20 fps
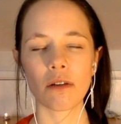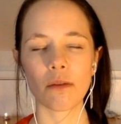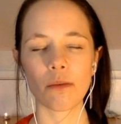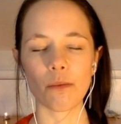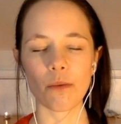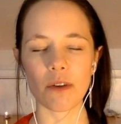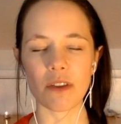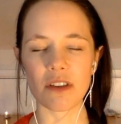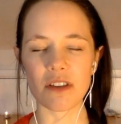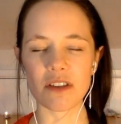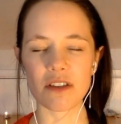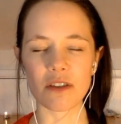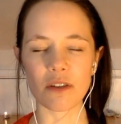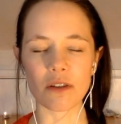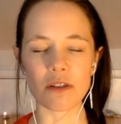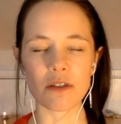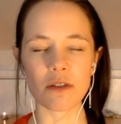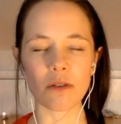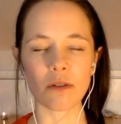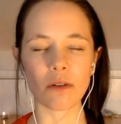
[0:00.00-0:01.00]
whether
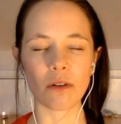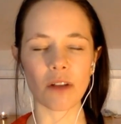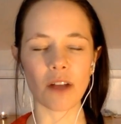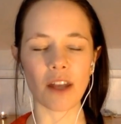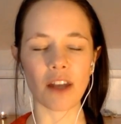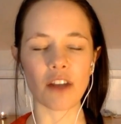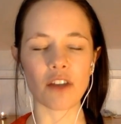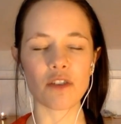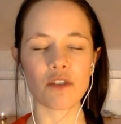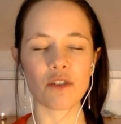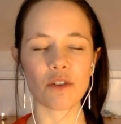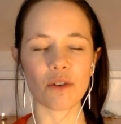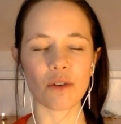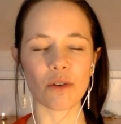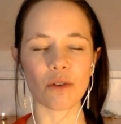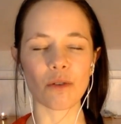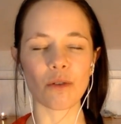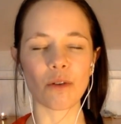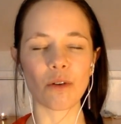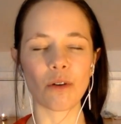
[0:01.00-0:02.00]
subtle and
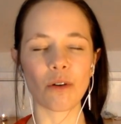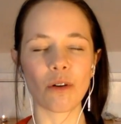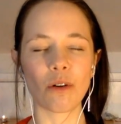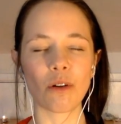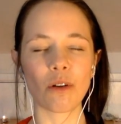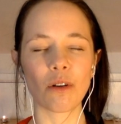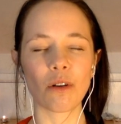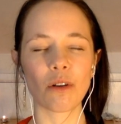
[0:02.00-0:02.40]
internal.